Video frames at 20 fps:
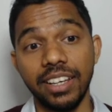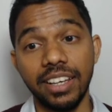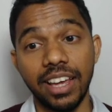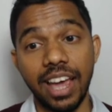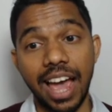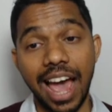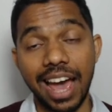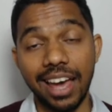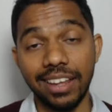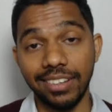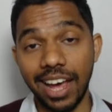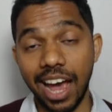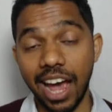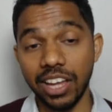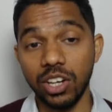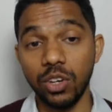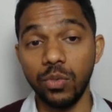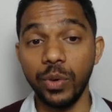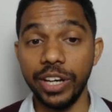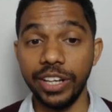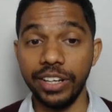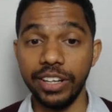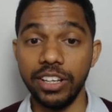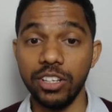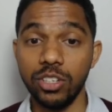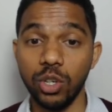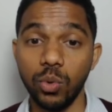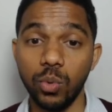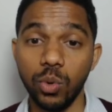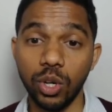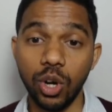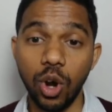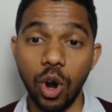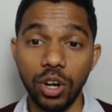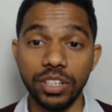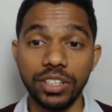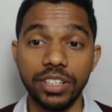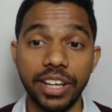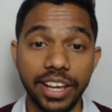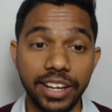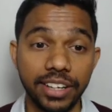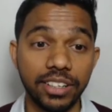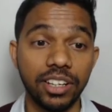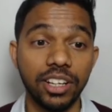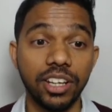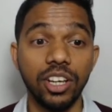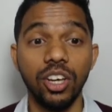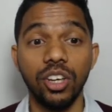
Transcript: has higher weightage over content.